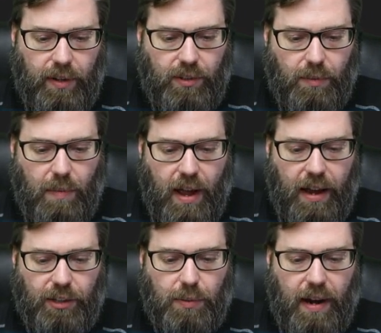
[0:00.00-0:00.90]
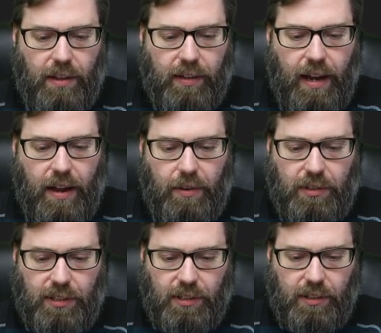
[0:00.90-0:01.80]
To my trial
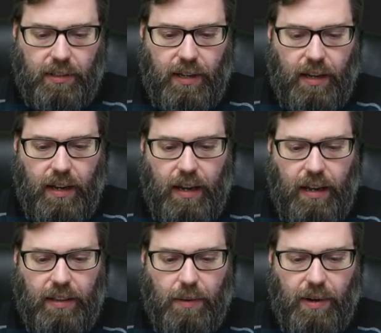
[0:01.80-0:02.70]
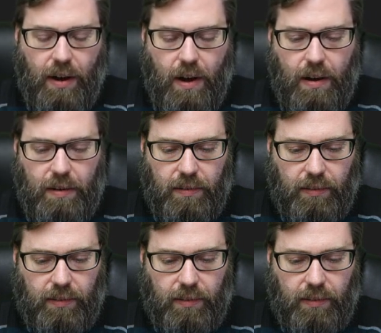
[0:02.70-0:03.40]
account, and there we are.